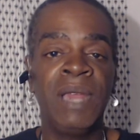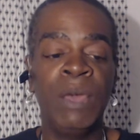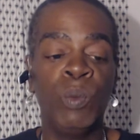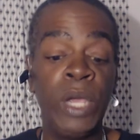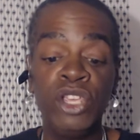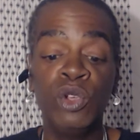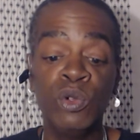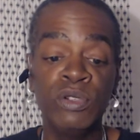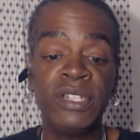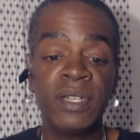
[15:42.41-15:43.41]
And we
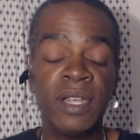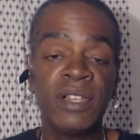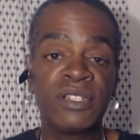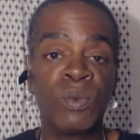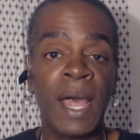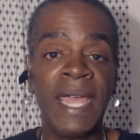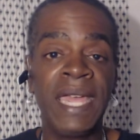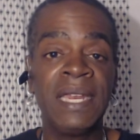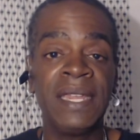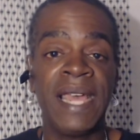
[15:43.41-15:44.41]
used
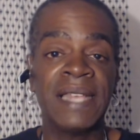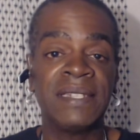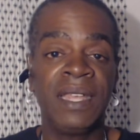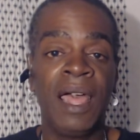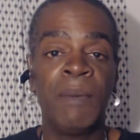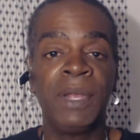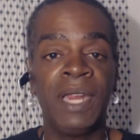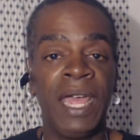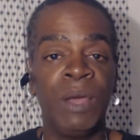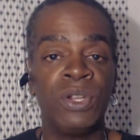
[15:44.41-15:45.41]
Swahili as the common
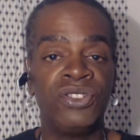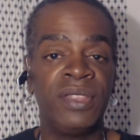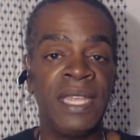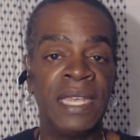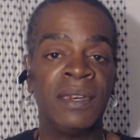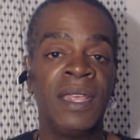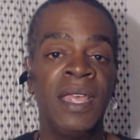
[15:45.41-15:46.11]
language then.